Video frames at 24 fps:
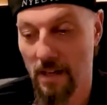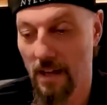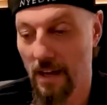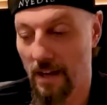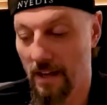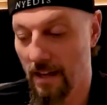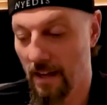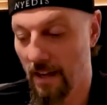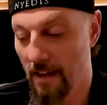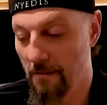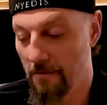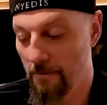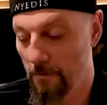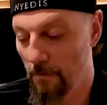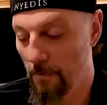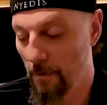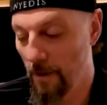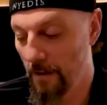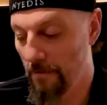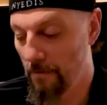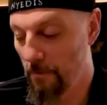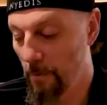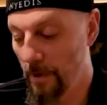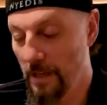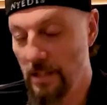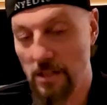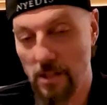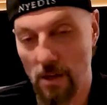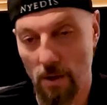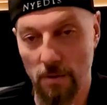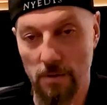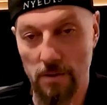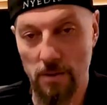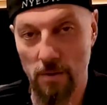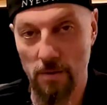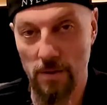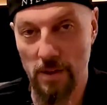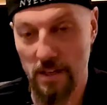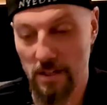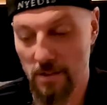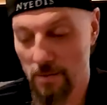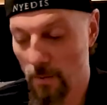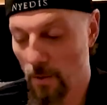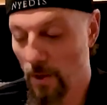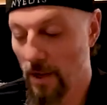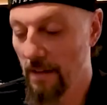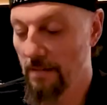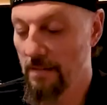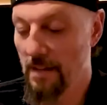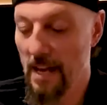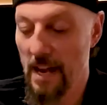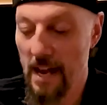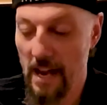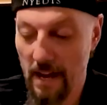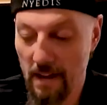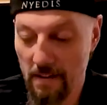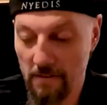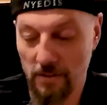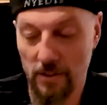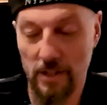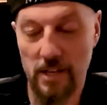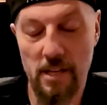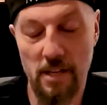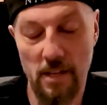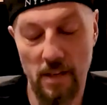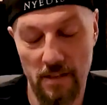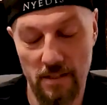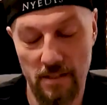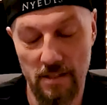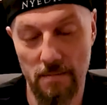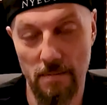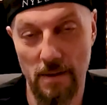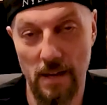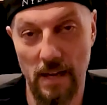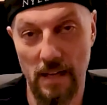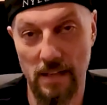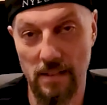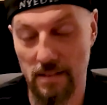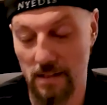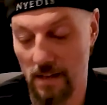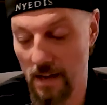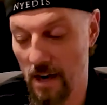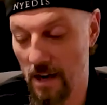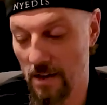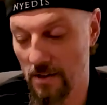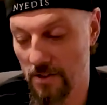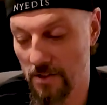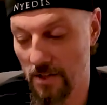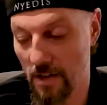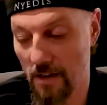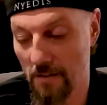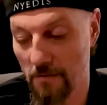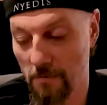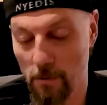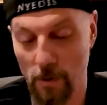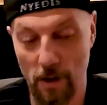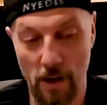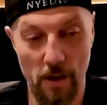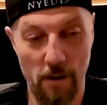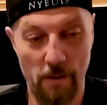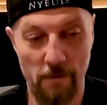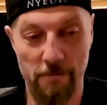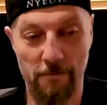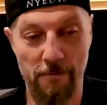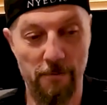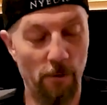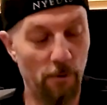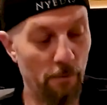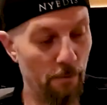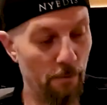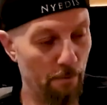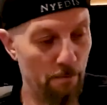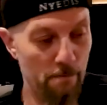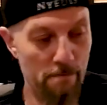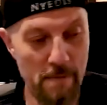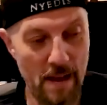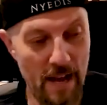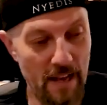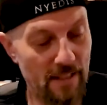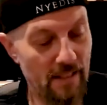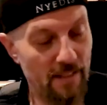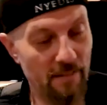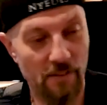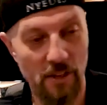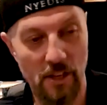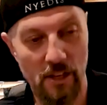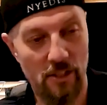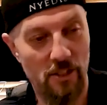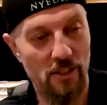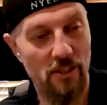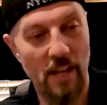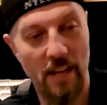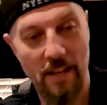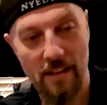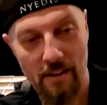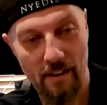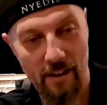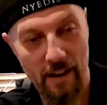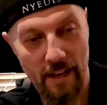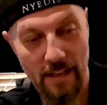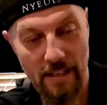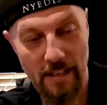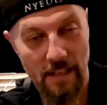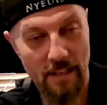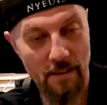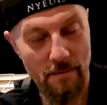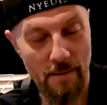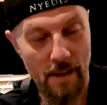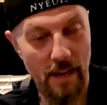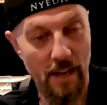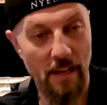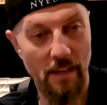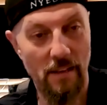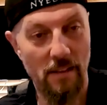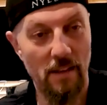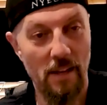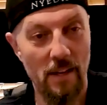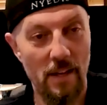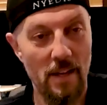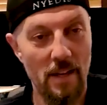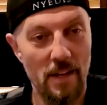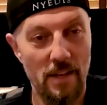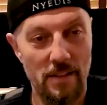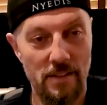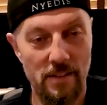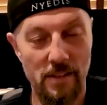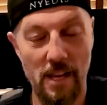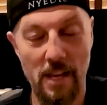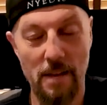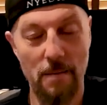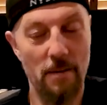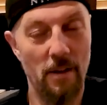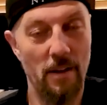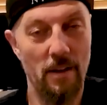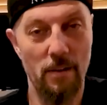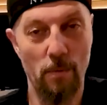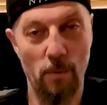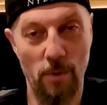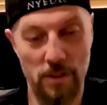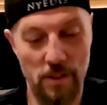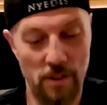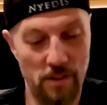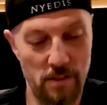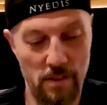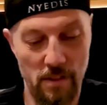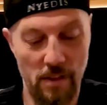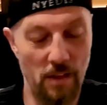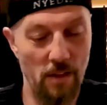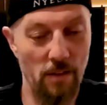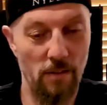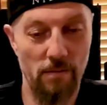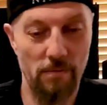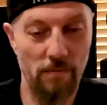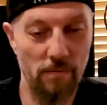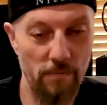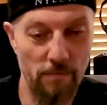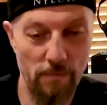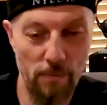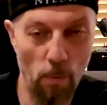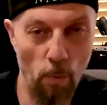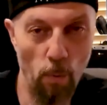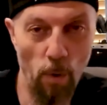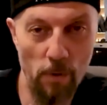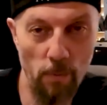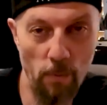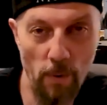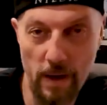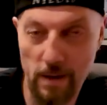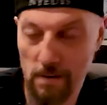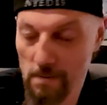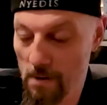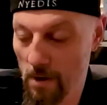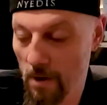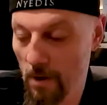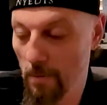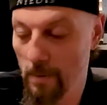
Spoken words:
Like if we don't do this, we're going to have to heavily customize our software, massively extend our AD domain schema, which is, one-way row.